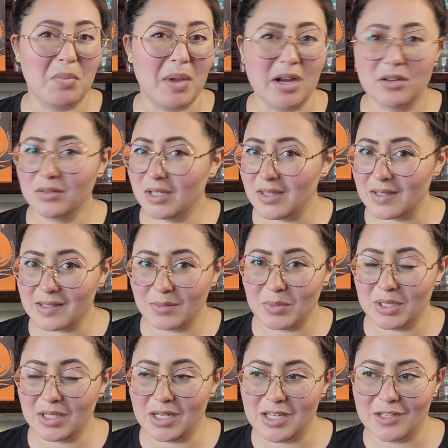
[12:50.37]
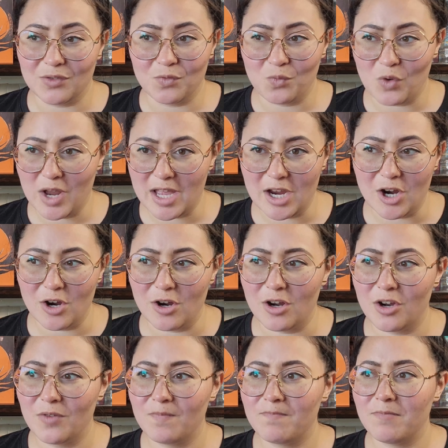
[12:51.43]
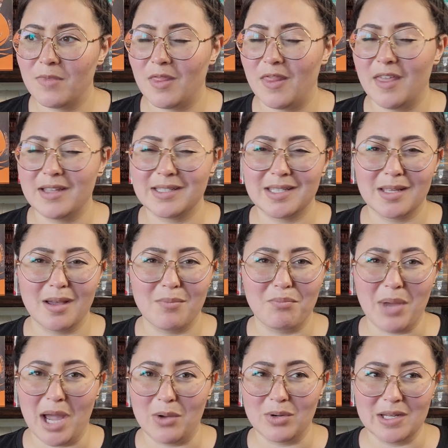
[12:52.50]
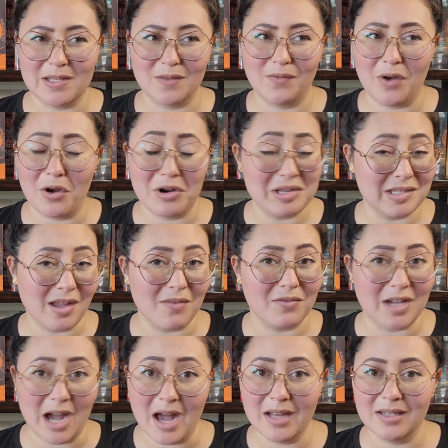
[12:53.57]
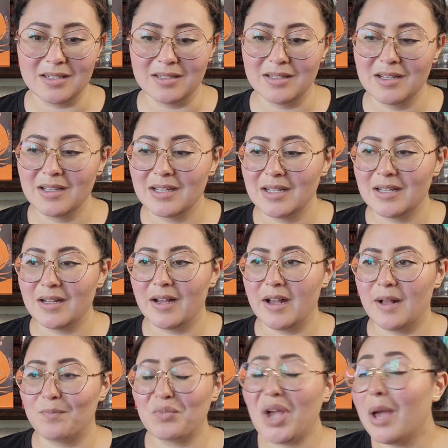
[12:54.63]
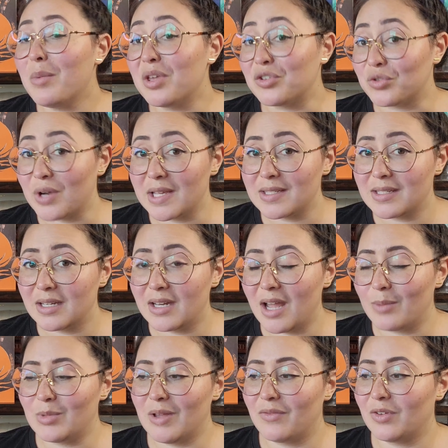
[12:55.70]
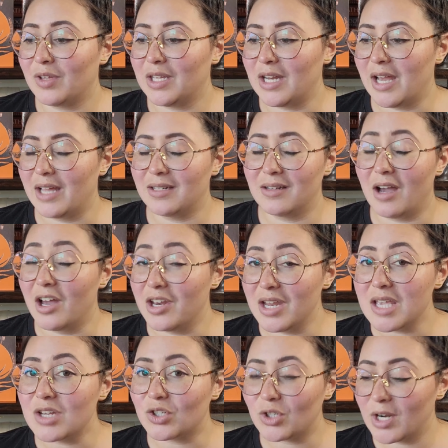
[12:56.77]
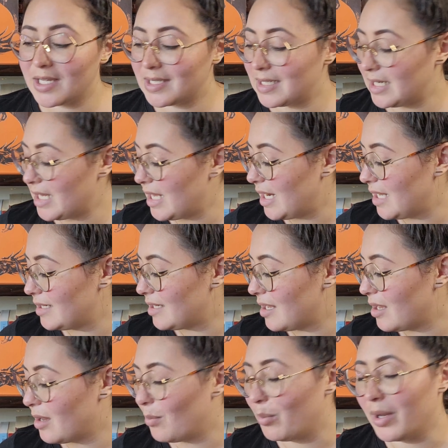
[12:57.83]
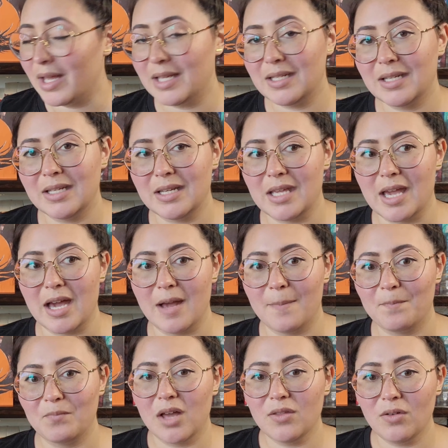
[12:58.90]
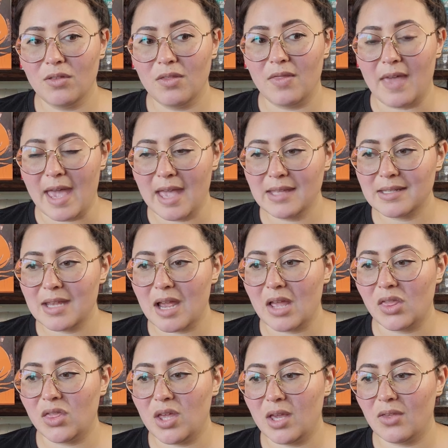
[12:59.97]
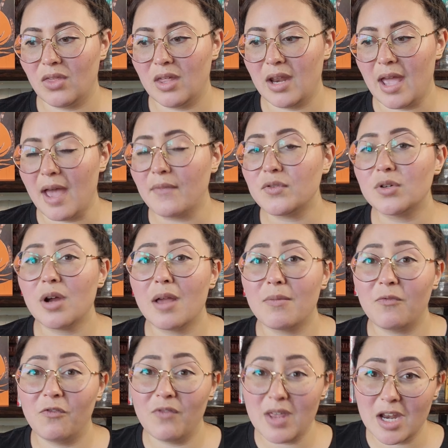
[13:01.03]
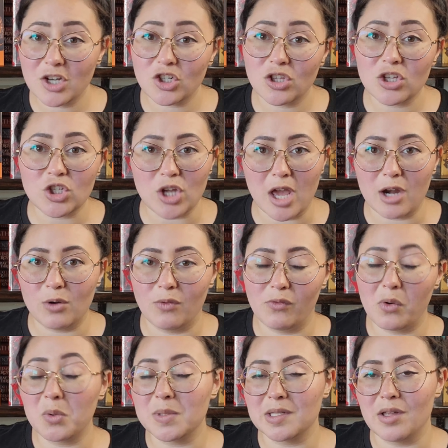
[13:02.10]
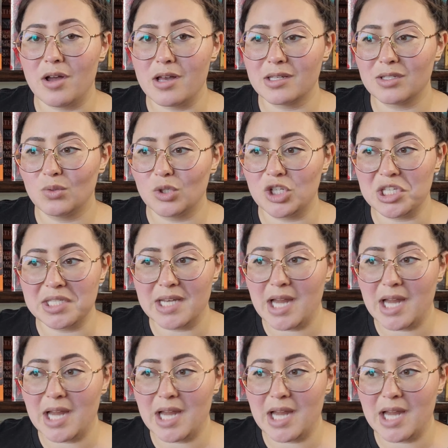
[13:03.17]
Apparently this ability is rare. That's about as far as I've gotten. Um, I'm interested. I'm definitely not uninterested in it, but yeah. Other than that, I think that after I finish The Shadow of What Was Lost, which